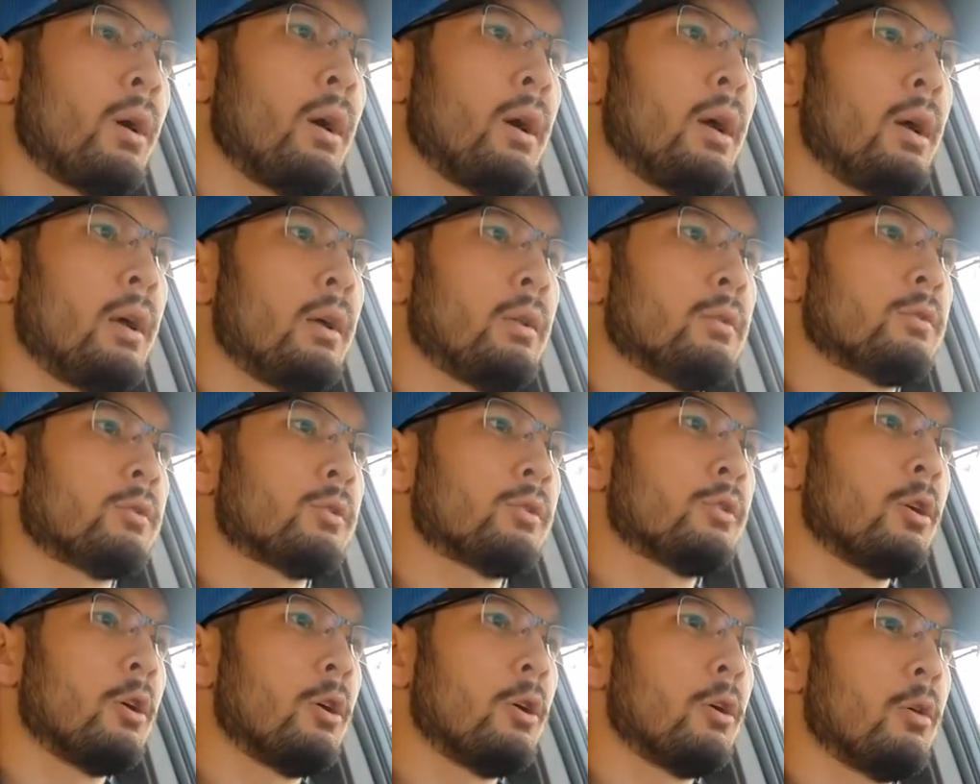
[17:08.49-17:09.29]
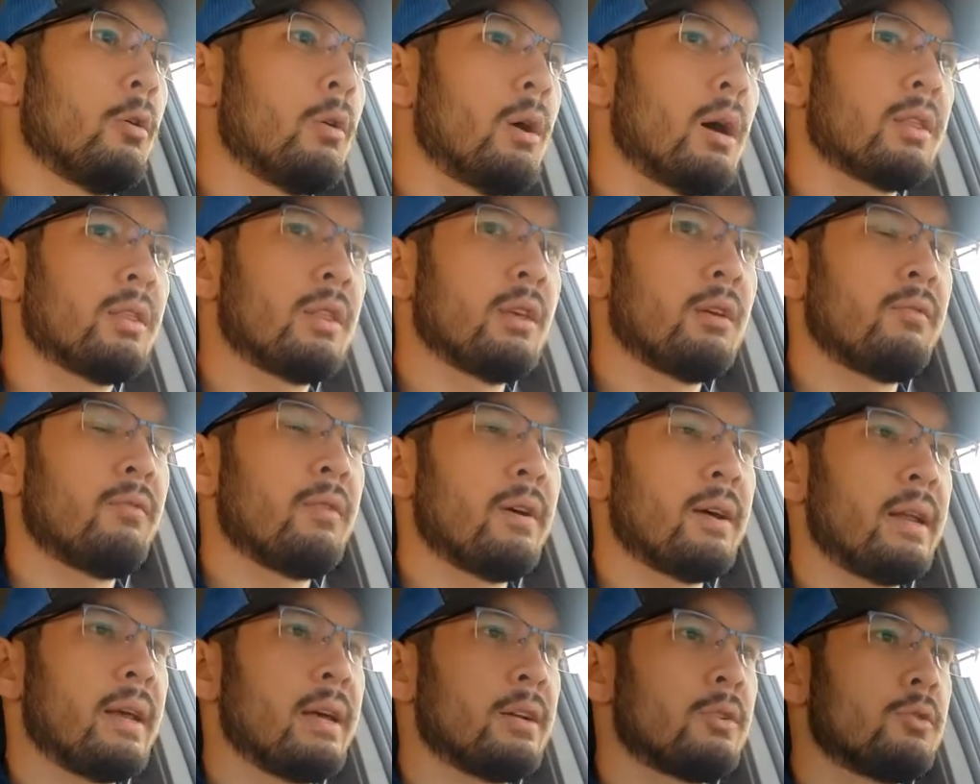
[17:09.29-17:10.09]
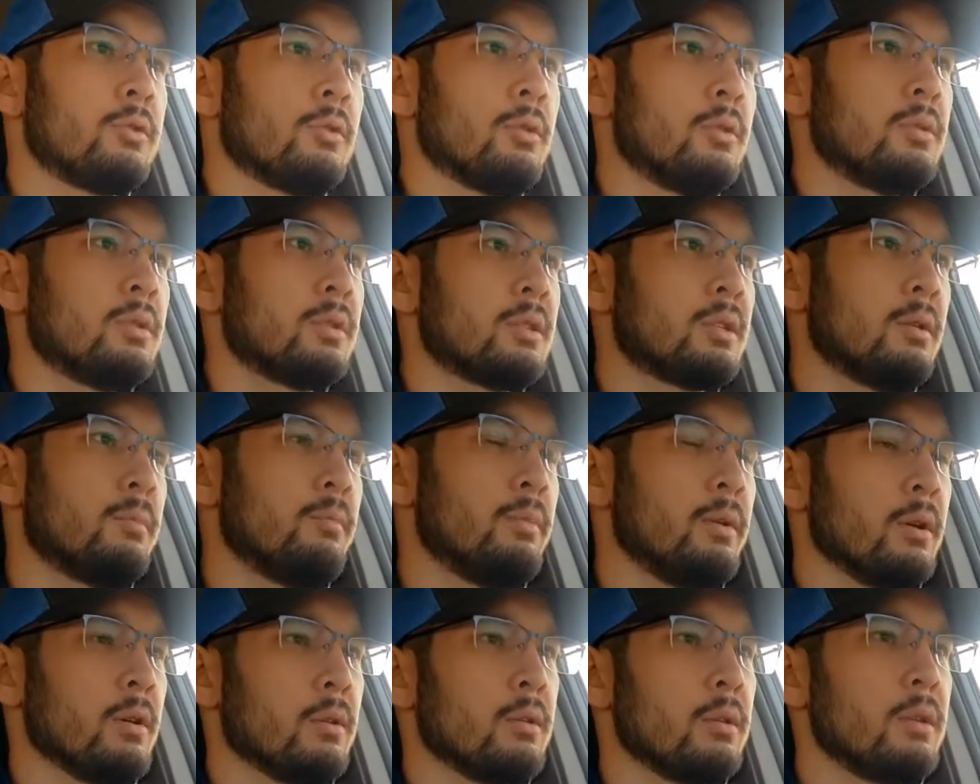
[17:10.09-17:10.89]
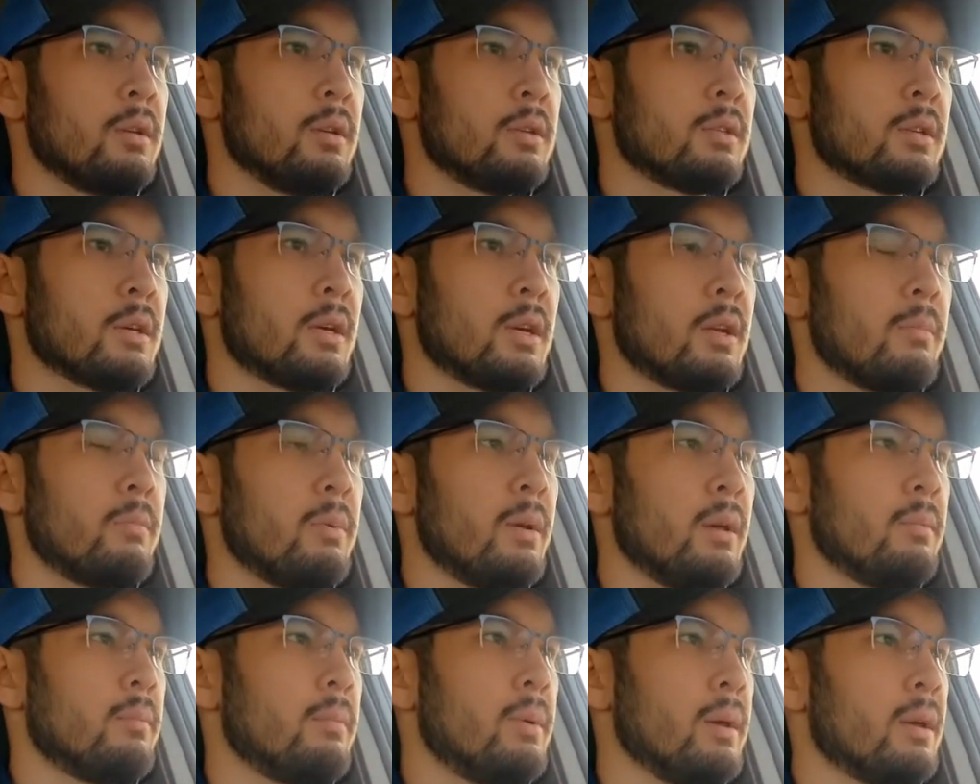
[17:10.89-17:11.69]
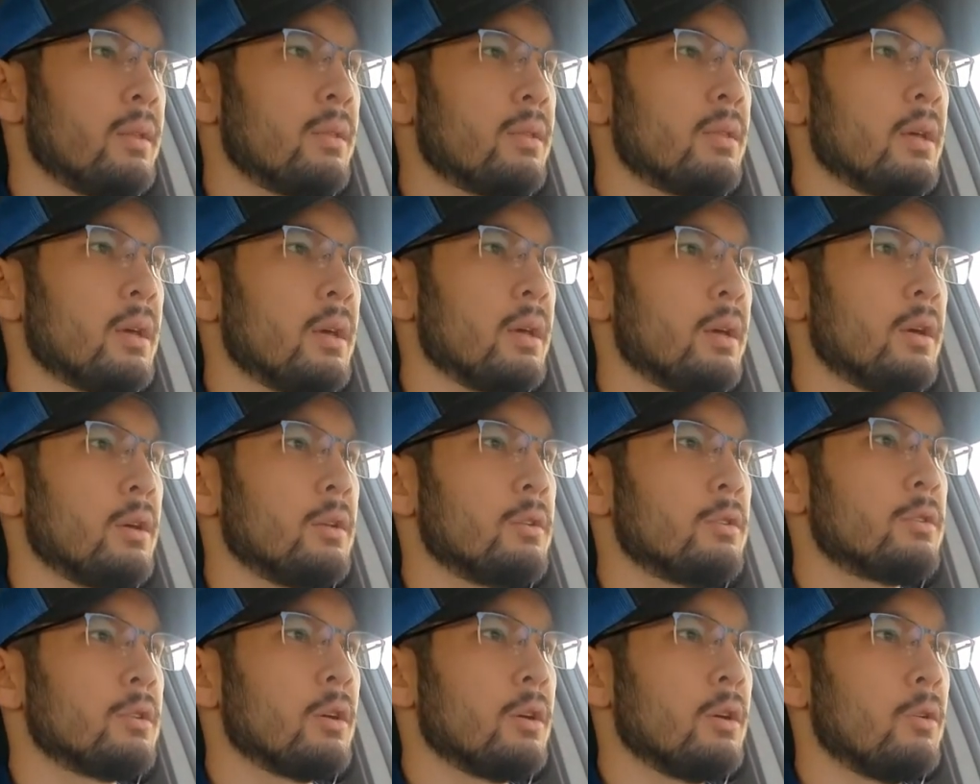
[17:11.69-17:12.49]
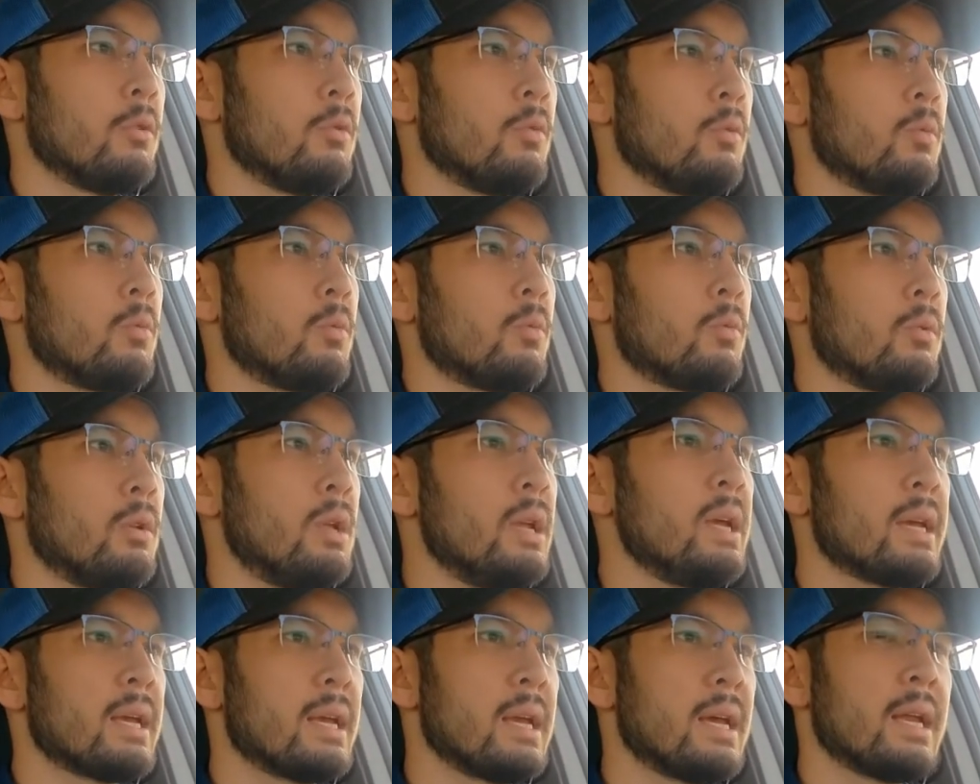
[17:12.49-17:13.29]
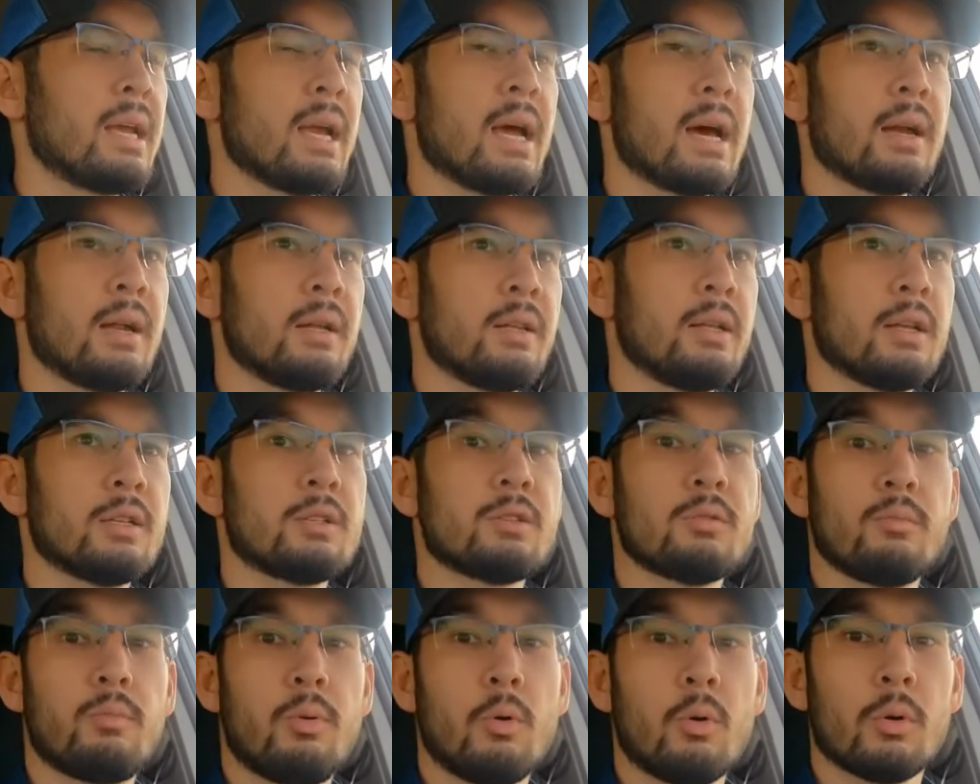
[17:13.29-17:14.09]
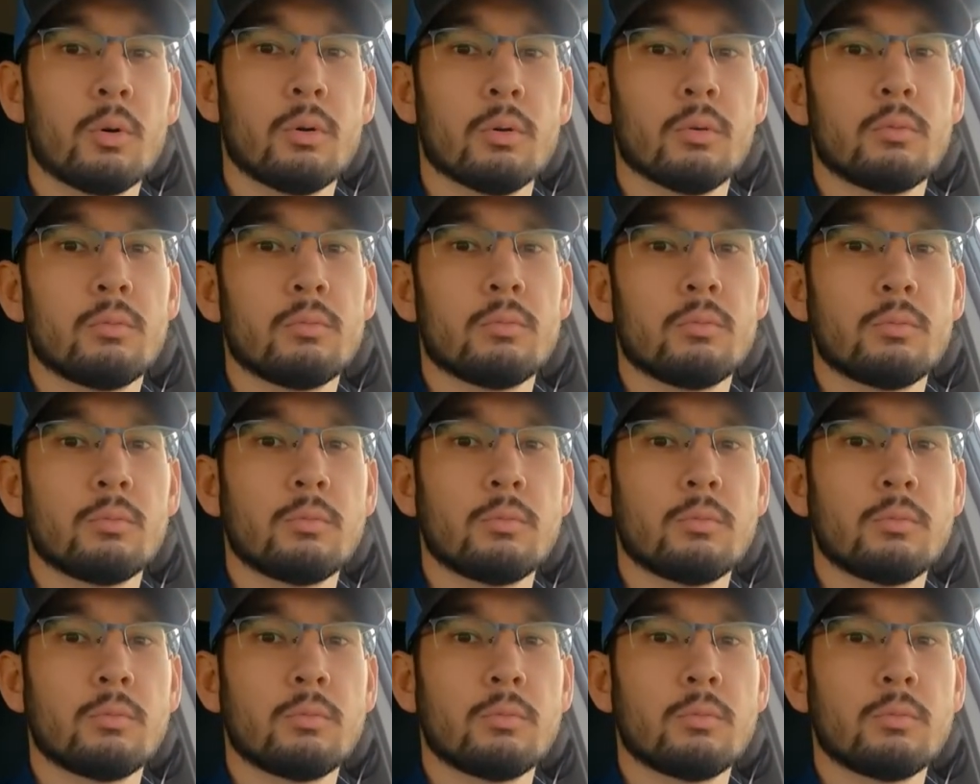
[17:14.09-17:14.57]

And so I think financial instability is going to be a big thing. And so, getting out of debt's important.